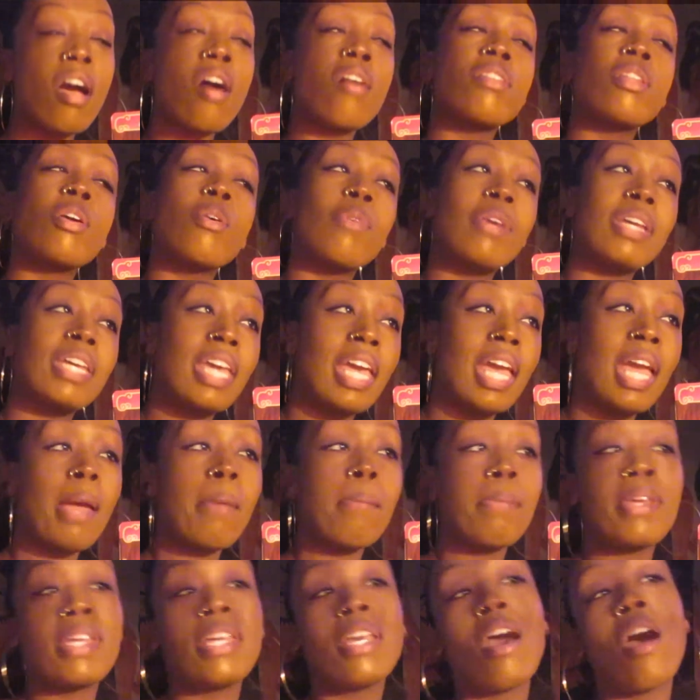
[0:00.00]
although it
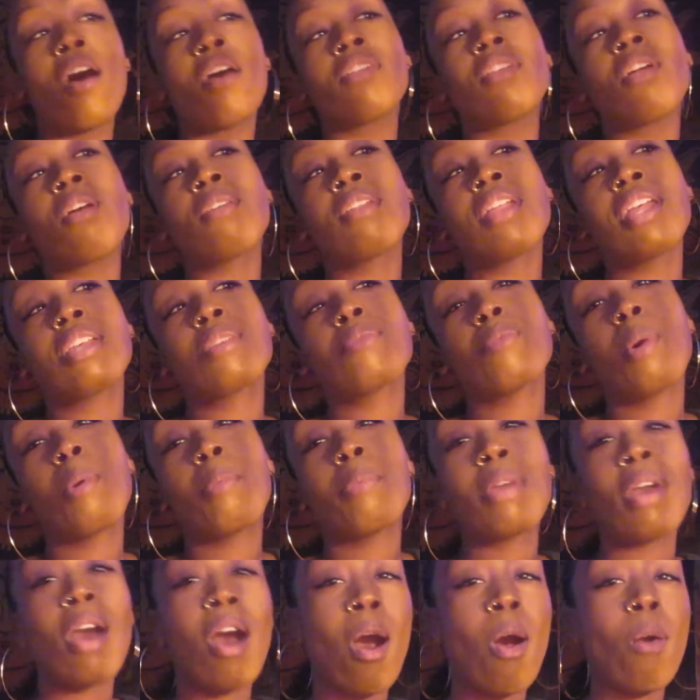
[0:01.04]
can be, although that's
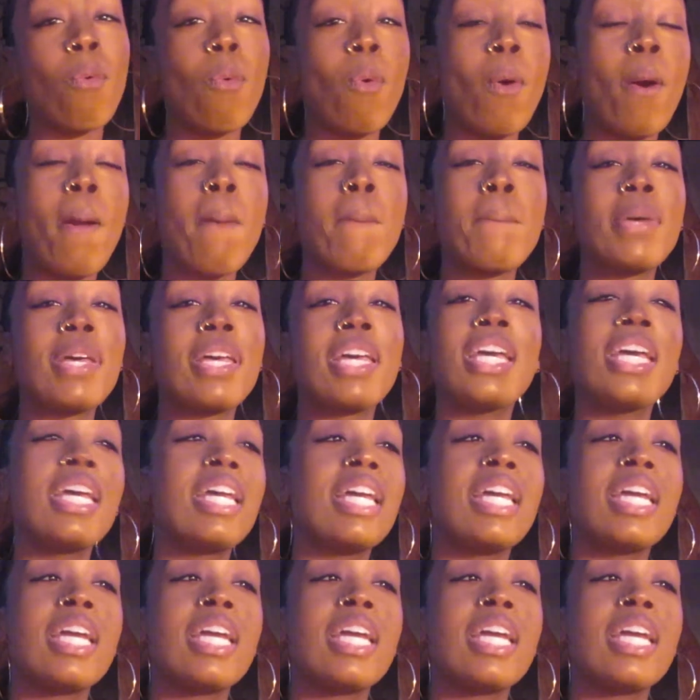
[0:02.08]
what we all want, but